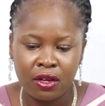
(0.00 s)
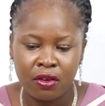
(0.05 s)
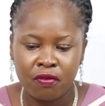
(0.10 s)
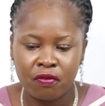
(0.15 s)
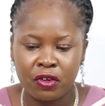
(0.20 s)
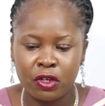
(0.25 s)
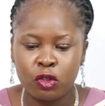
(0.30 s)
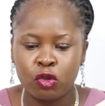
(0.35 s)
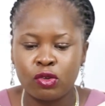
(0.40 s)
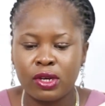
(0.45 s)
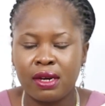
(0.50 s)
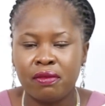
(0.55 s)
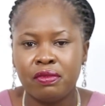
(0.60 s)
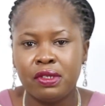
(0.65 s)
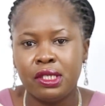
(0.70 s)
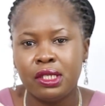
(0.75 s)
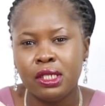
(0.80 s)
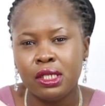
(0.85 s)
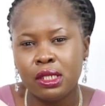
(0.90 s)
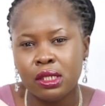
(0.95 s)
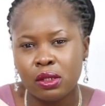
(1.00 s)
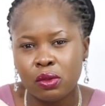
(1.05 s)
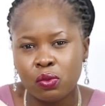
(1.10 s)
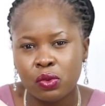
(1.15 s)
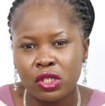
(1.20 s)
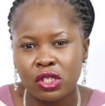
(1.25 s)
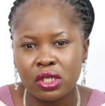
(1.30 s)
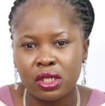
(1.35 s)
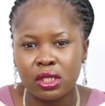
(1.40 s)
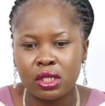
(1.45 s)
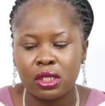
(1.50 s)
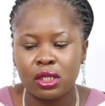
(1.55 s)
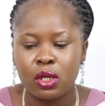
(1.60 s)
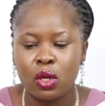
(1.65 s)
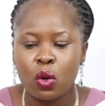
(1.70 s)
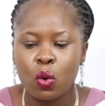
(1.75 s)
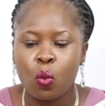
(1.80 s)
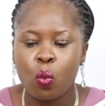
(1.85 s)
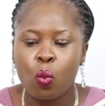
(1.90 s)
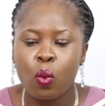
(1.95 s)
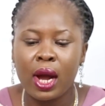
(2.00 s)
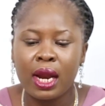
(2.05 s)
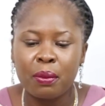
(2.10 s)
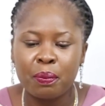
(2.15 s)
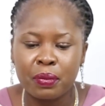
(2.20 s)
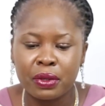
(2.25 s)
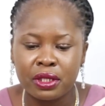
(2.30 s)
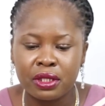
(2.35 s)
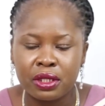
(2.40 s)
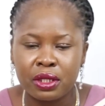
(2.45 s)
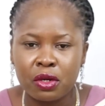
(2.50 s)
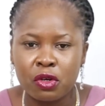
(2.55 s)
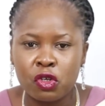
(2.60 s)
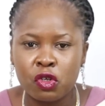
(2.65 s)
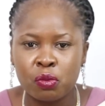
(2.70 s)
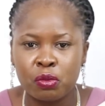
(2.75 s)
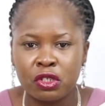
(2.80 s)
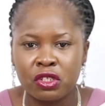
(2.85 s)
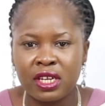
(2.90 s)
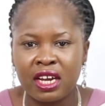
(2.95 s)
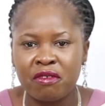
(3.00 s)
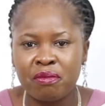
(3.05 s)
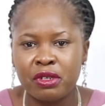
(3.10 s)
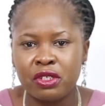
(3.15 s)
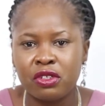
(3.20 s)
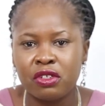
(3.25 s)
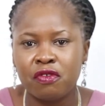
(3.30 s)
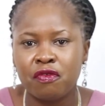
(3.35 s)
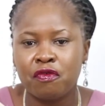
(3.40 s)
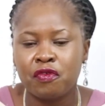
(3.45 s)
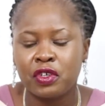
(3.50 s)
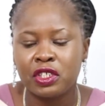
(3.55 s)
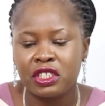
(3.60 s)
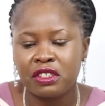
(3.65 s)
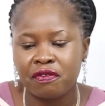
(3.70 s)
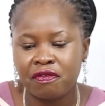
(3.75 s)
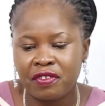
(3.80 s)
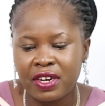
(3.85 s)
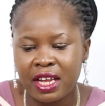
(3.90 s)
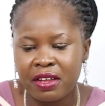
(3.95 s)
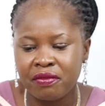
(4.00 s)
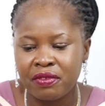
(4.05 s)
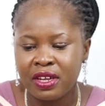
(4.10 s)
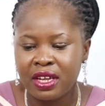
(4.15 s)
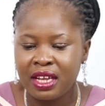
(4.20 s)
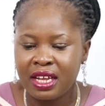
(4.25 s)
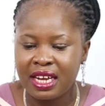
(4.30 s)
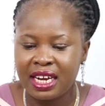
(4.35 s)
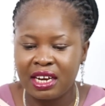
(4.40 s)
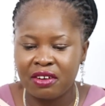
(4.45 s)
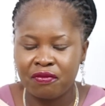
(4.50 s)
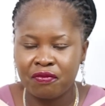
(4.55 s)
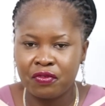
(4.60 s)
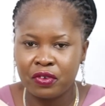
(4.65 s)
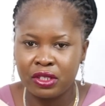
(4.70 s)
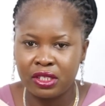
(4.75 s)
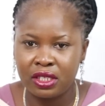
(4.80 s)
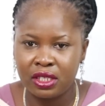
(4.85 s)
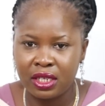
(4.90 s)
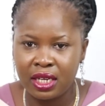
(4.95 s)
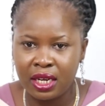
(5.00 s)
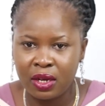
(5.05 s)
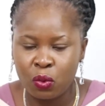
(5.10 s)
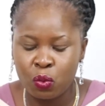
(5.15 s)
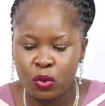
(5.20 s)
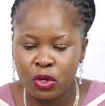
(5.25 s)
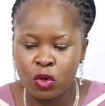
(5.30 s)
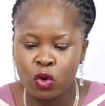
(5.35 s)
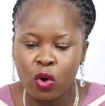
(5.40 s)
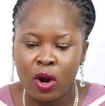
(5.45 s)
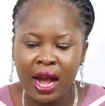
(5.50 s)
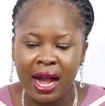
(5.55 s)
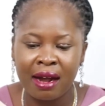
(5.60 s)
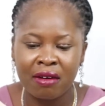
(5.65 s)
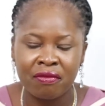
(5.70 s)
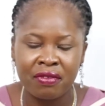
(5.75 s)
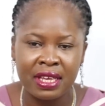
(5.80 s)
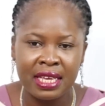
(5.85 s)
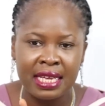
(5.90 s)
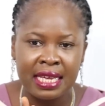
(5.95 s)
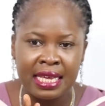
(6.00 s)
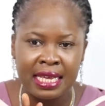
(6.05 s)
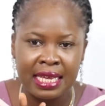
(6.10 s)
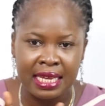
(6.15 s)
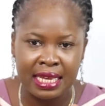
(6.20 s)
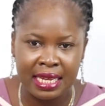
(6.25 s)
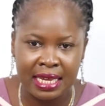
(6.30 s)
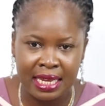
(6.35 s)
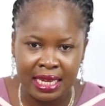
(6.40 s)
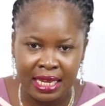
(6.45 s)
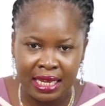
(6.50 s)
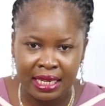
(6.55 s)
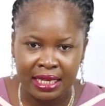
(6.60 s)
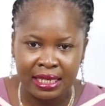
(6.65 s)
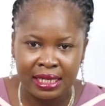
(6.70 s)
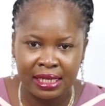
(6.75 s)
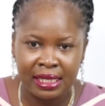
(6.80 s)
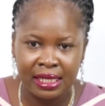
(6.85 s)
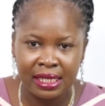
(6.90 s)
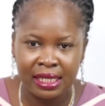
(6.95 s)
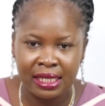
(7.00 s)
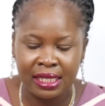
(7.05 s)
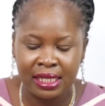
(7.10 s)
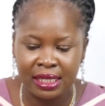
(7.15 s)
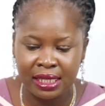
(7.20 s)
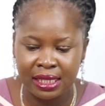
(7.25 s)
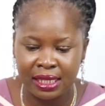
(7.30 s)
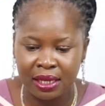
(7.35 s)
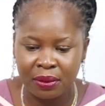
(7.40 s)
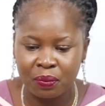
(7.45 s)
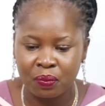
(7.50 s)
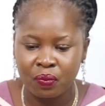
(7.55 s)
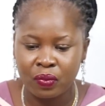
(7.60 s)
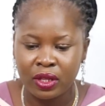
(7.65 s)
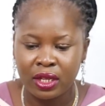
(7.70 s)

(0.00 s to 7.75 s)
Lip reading: For you to have D, which is 1.0, you must have between 45 and 49. We don't have E in this system.